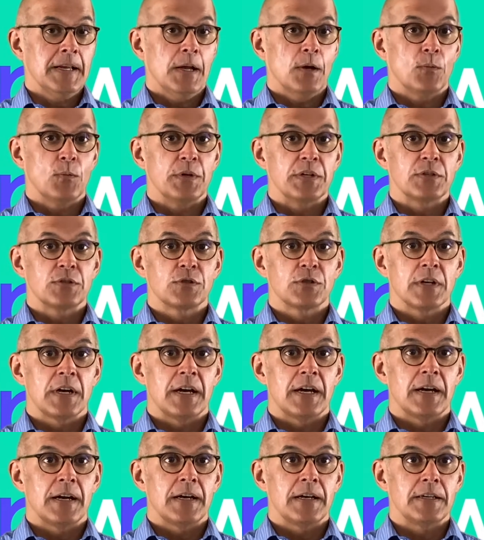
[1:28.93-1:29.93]
which
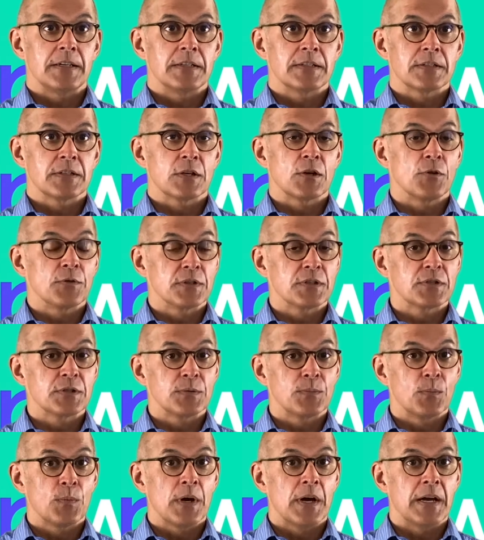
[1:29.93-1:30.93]
is a
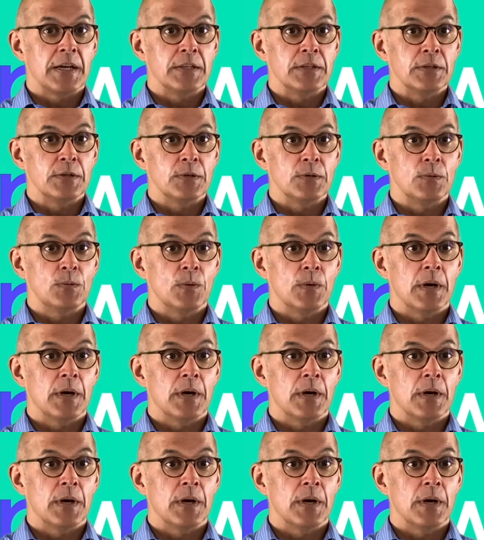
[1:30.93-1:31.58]
condition where you